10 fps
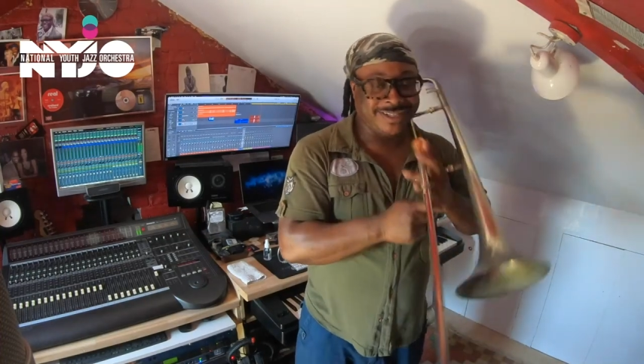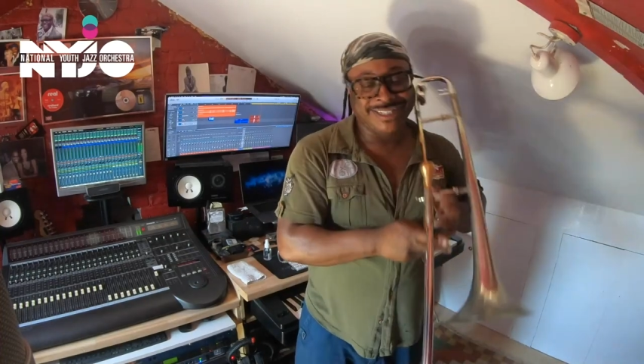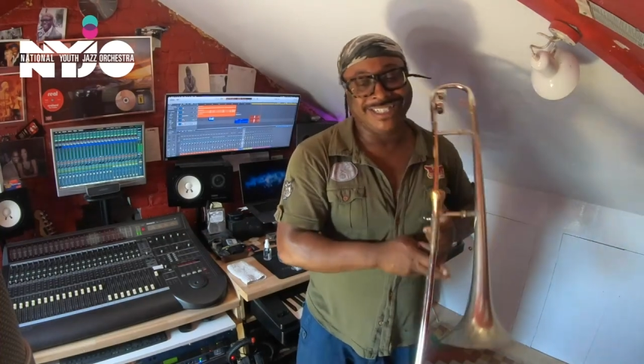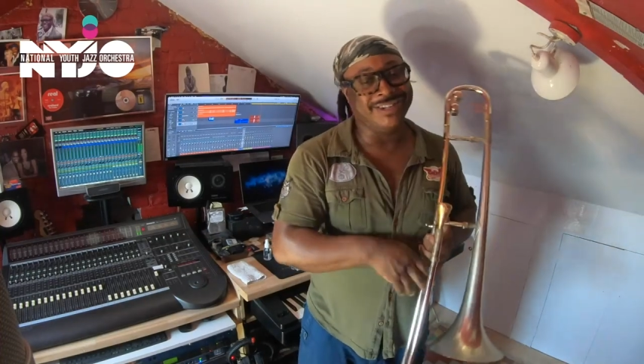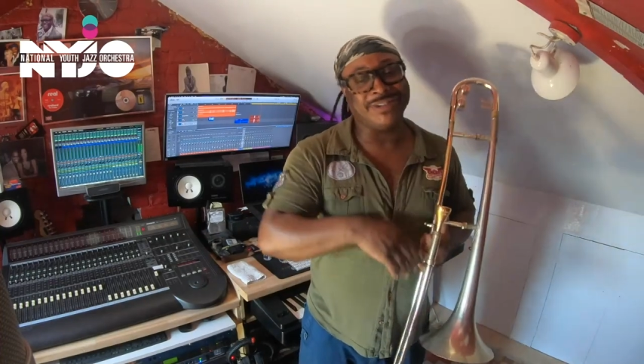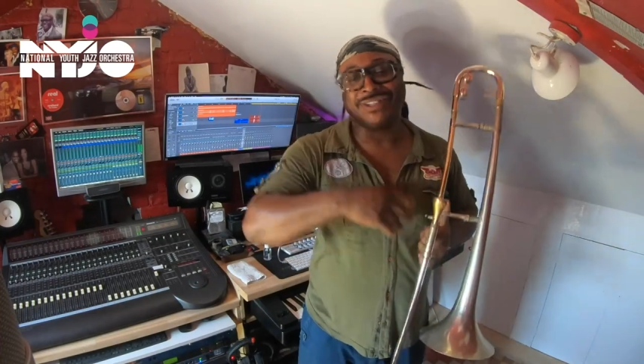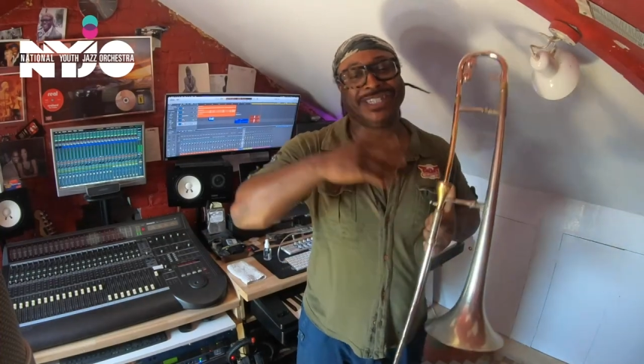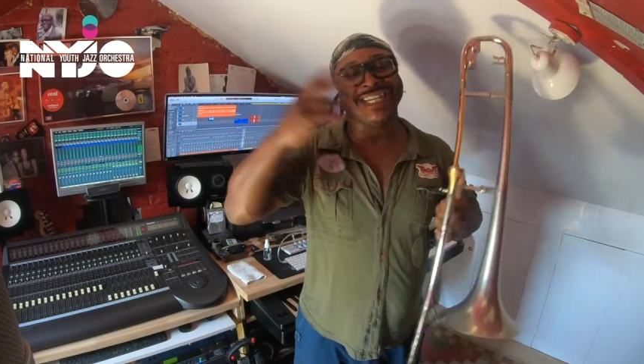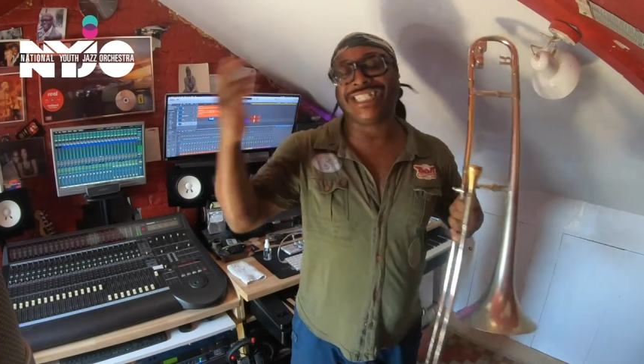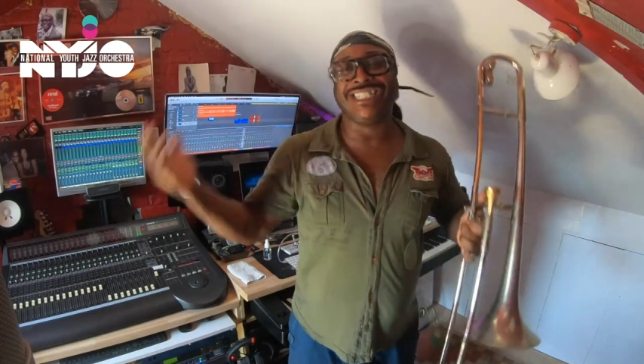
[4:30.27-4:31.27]
you know, because
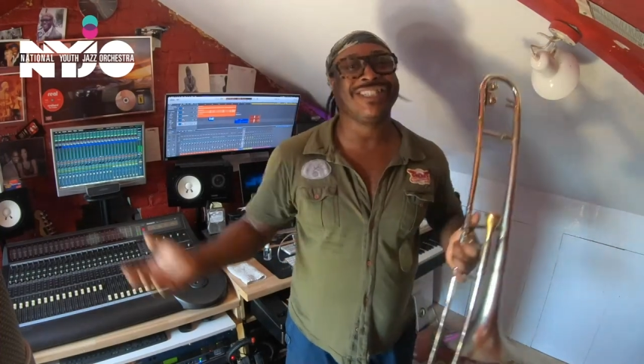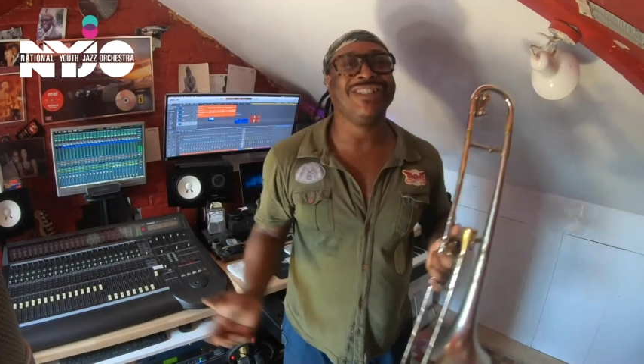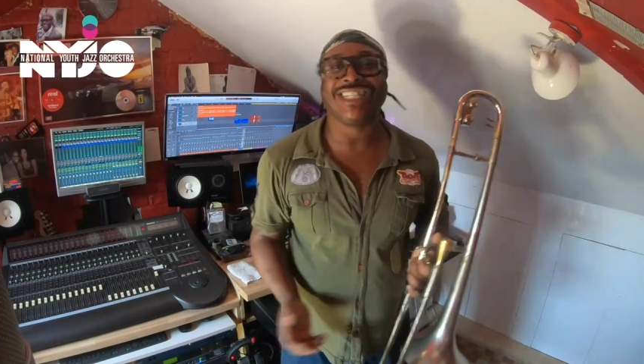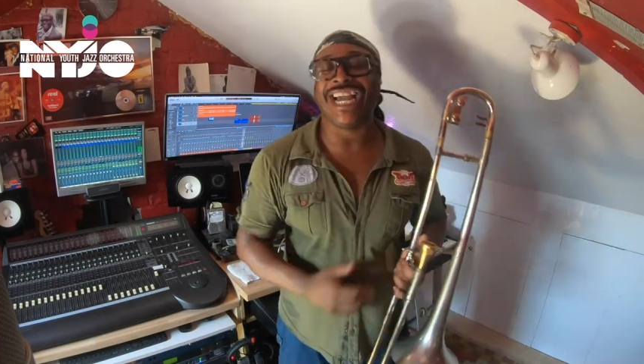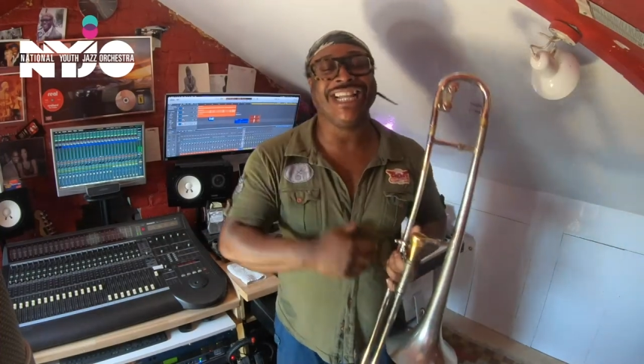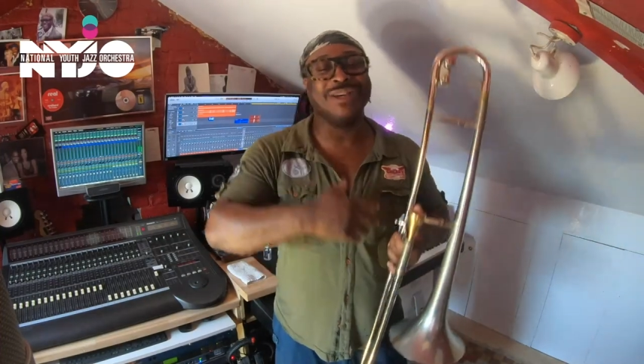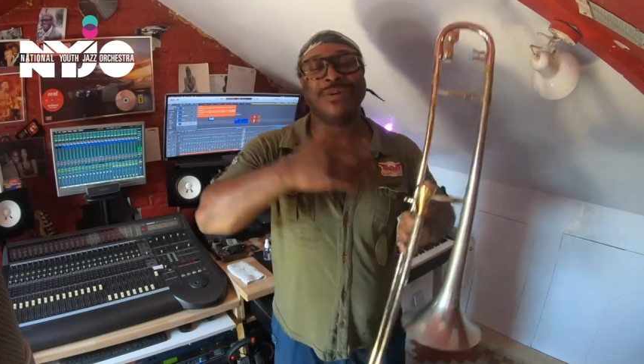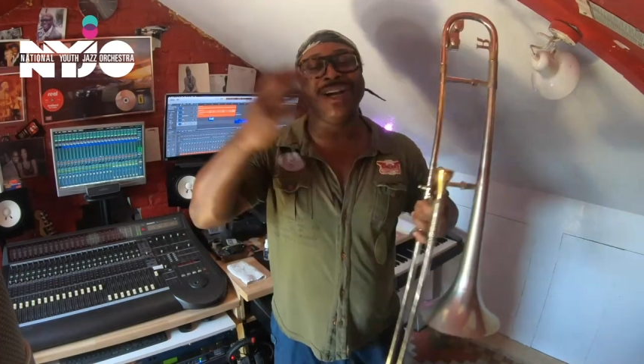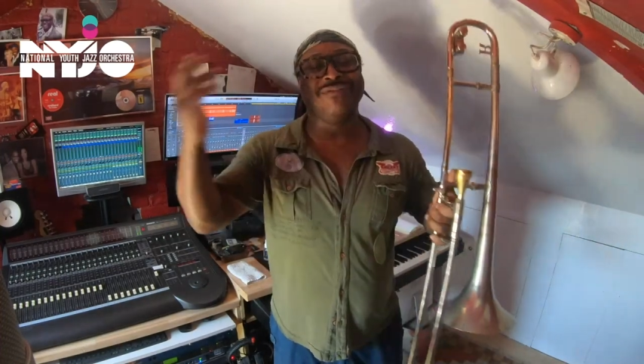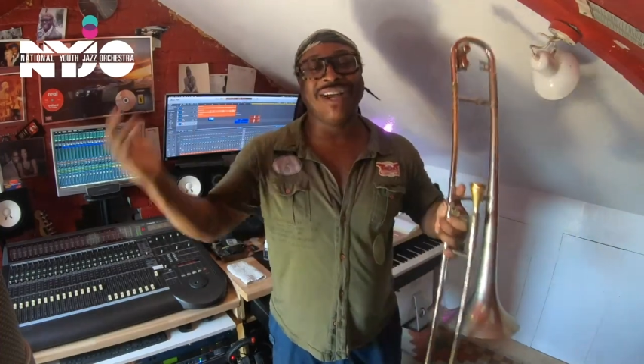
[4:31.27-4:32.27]
that's just going to get in the
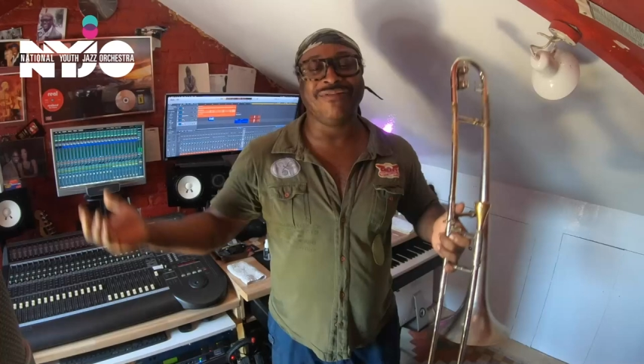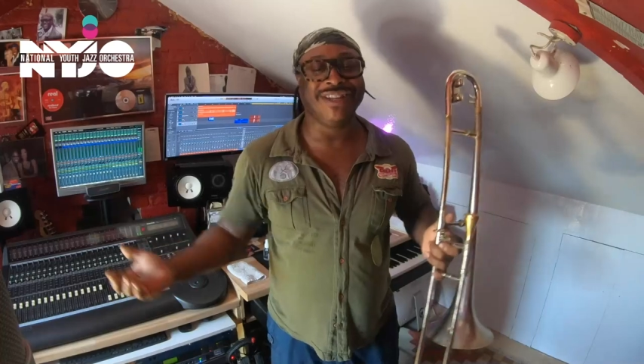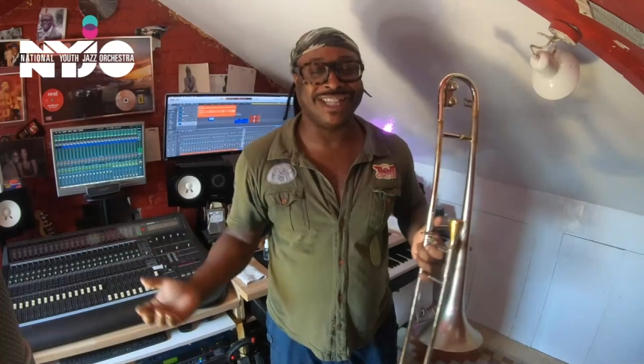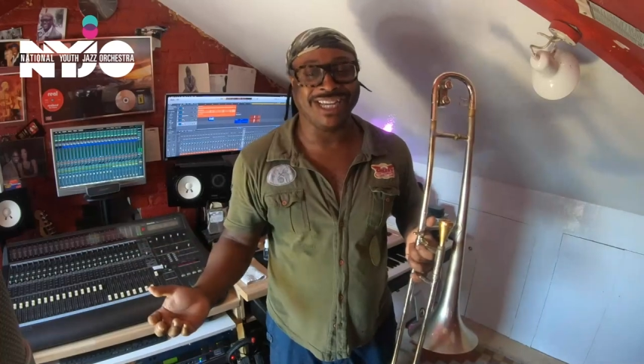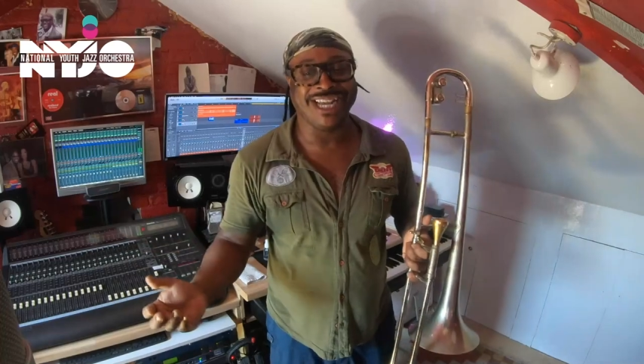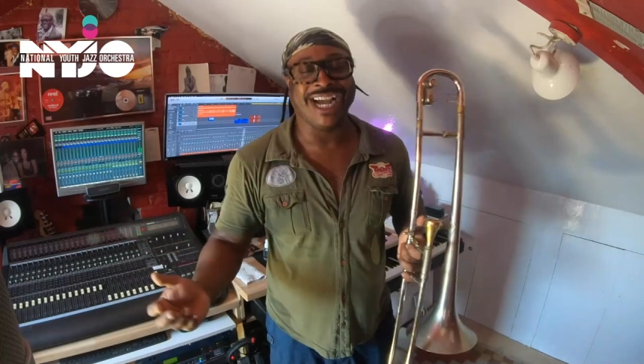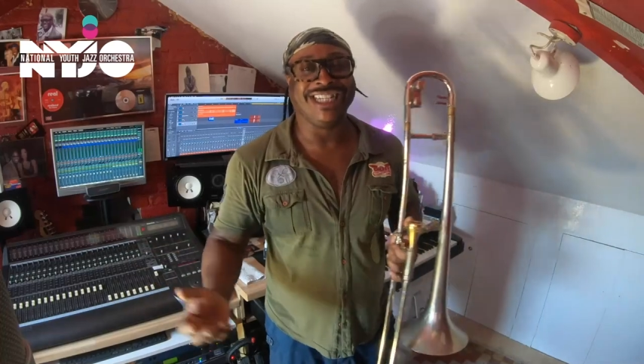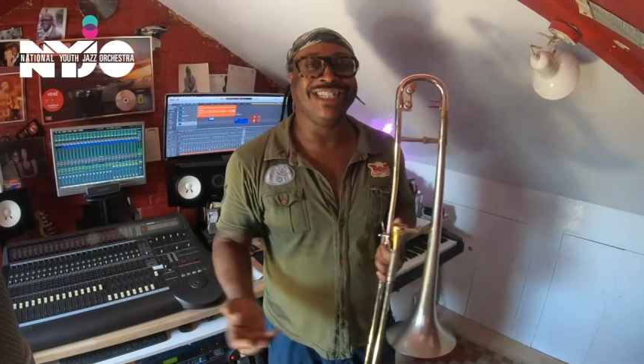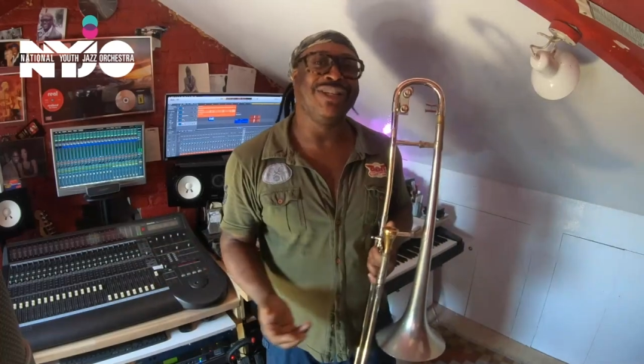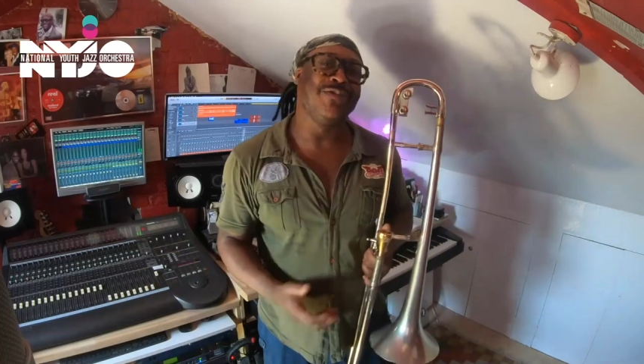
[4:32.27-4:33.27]
way of everything and
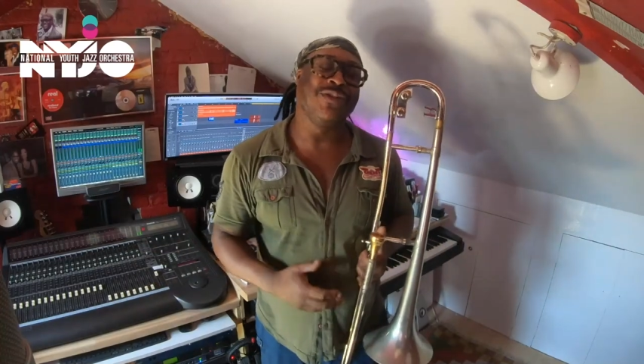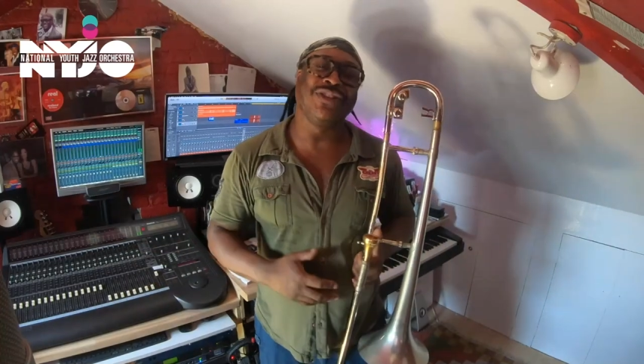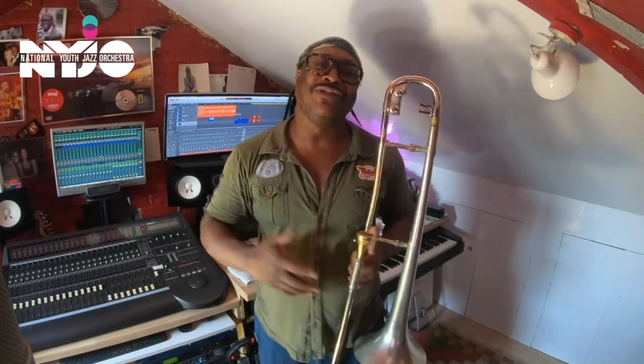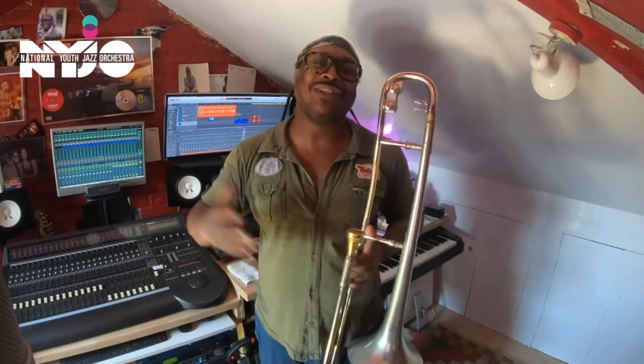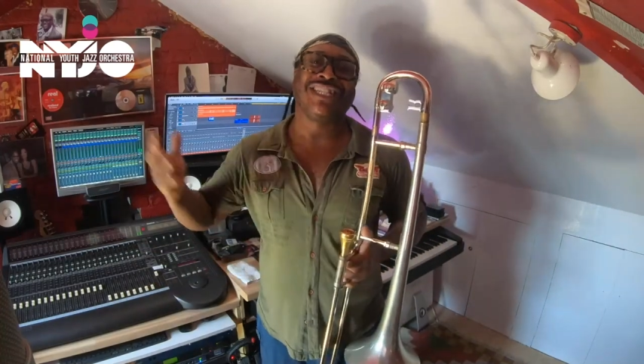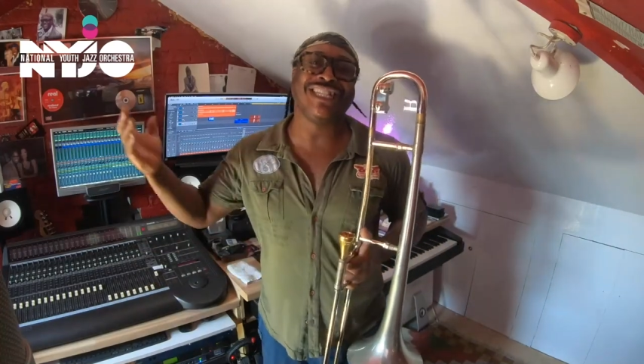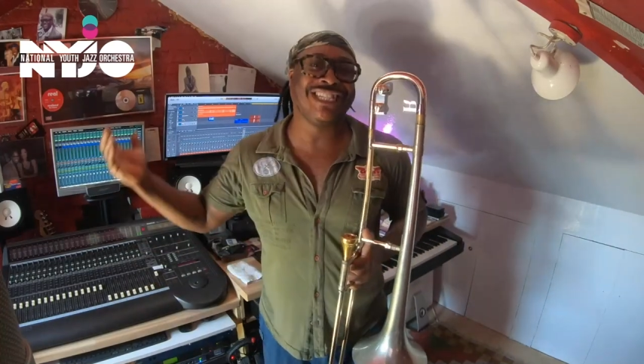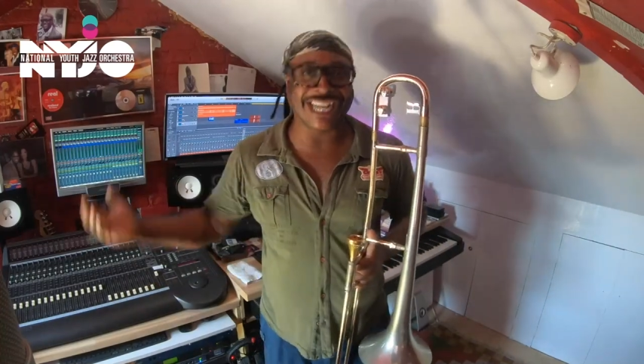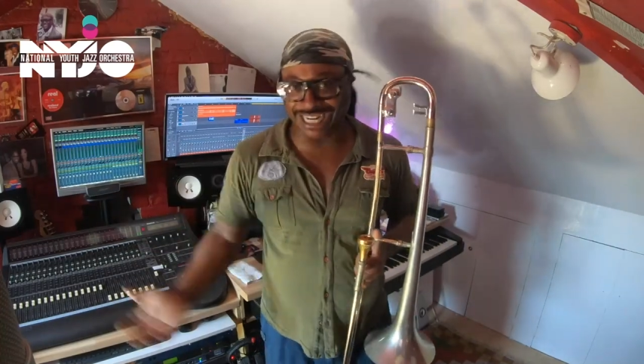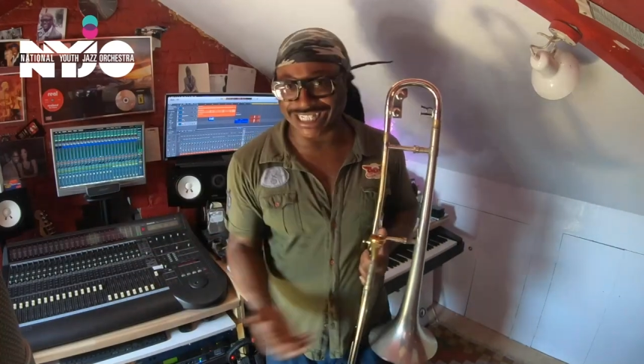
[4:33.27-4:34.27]
you don't want the rest of the
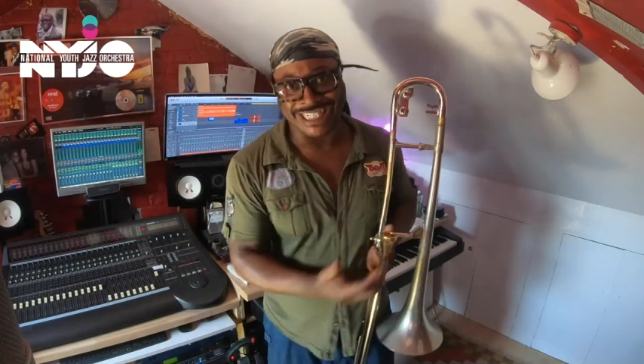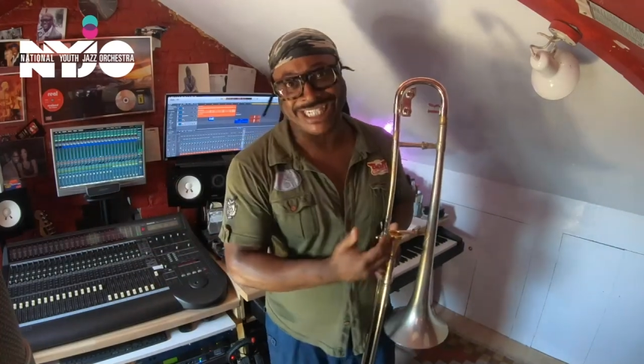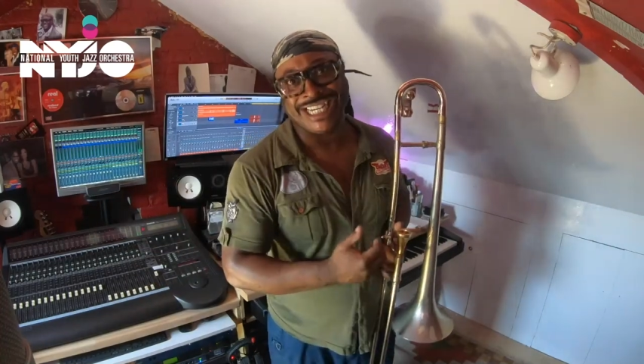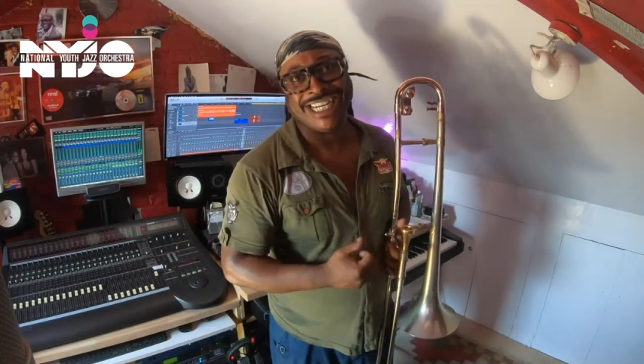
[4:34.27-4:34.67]
section